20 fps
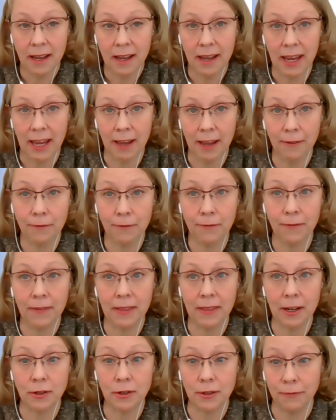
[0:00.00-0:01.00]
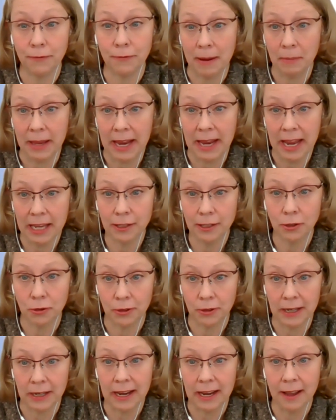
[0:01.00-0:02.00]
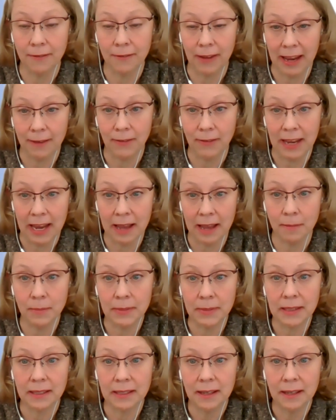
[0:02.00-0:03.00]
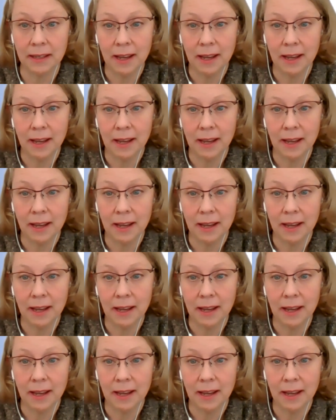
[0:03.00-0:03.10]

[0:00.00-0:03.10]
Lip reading: if there's a family history of AVMs,